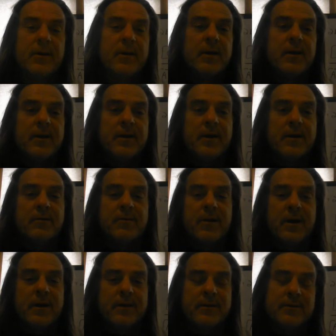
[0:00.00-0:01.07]

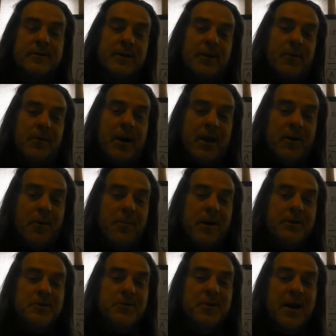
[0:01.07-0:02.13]
don't know about you
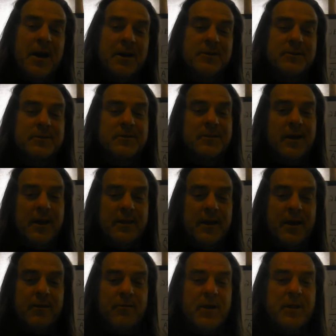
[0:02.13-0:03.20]
guys. I think I'd rather
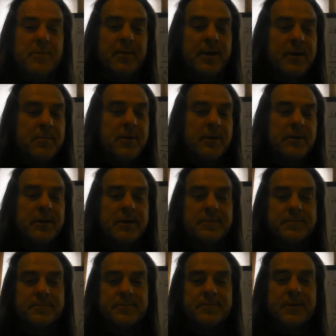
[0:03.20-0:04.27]
be in the building.
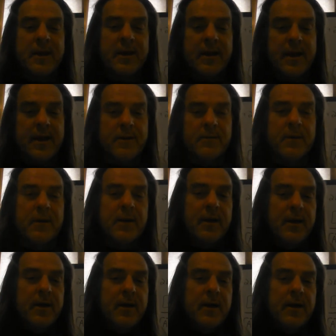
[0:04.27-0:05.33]
Anyhow,
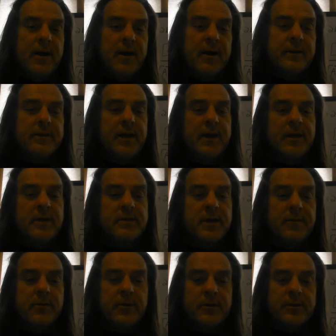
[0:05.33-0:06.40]
take it easy. Have a good day.